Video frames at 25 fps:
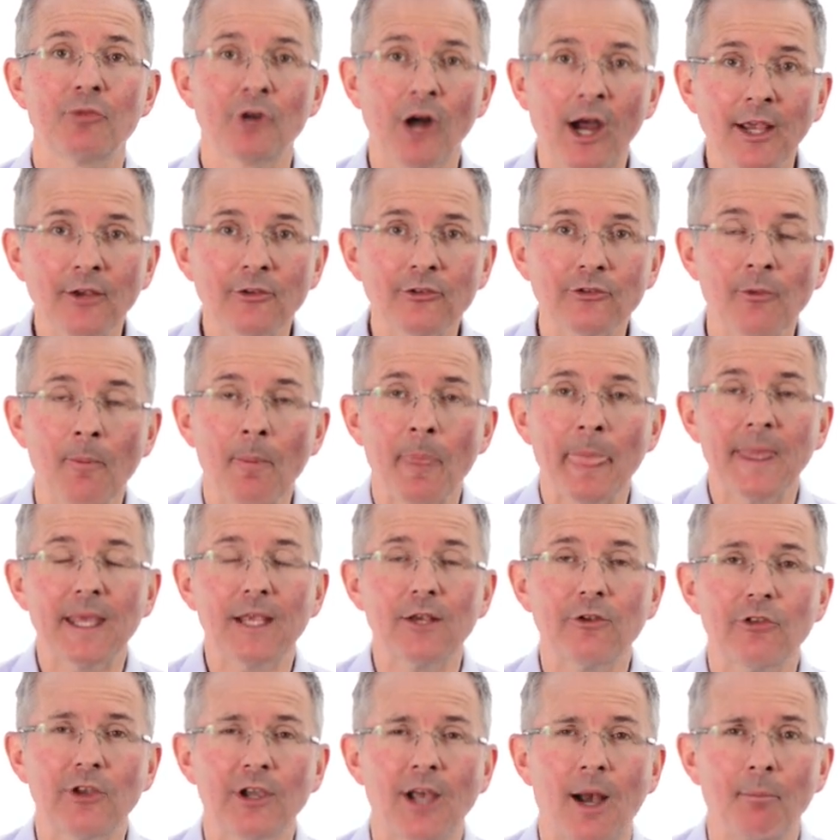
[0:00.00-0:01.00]
price
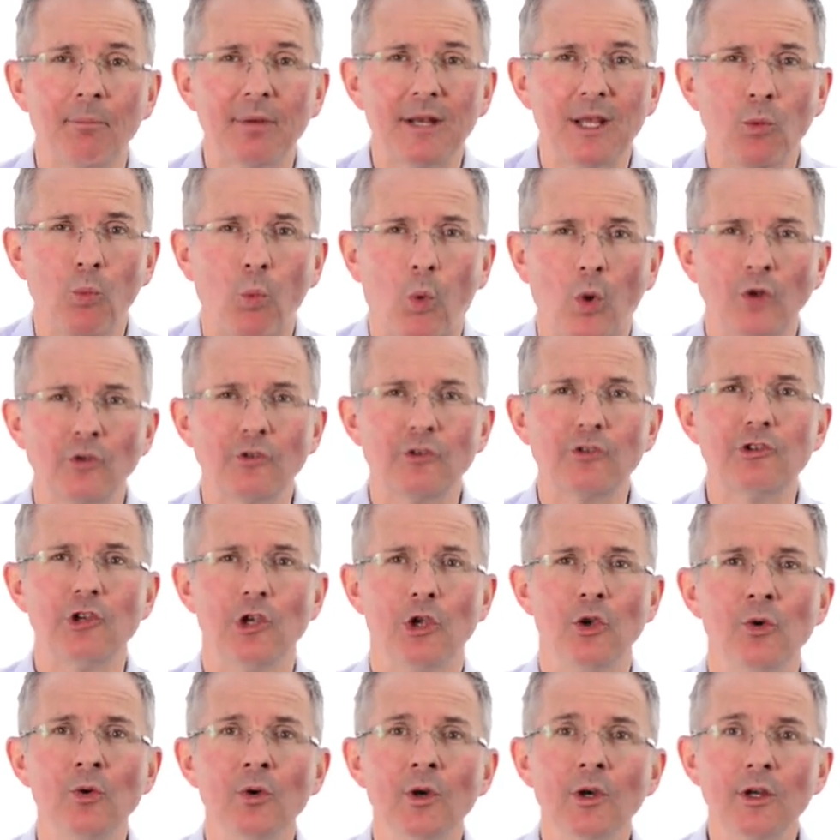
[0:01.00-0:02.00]
because the company wants
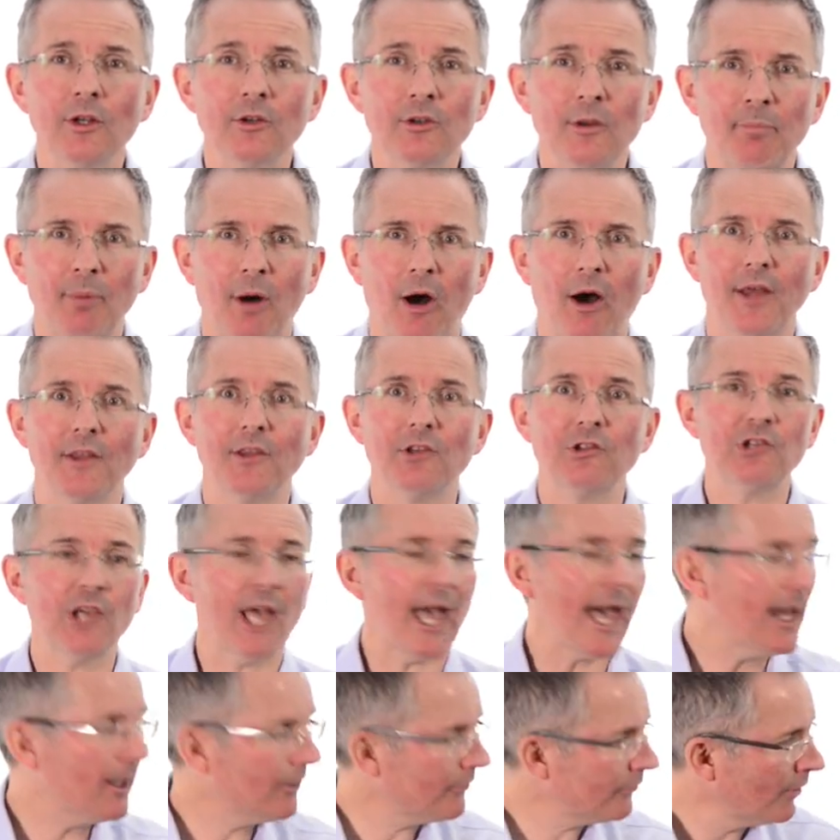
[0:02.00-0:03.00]
you to buy the
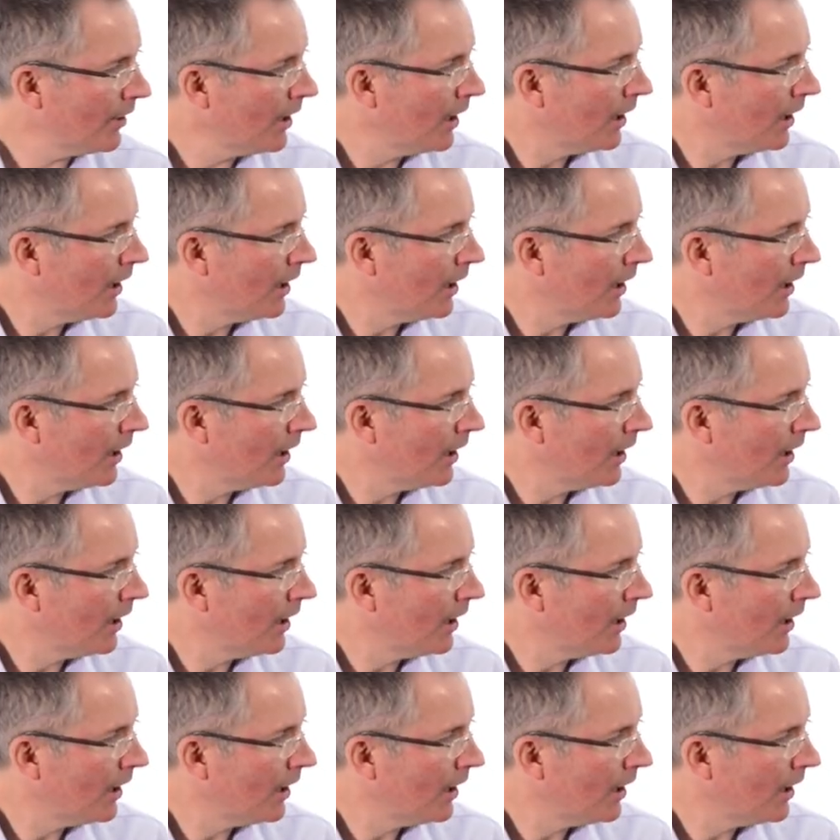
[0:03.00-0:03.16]
shares.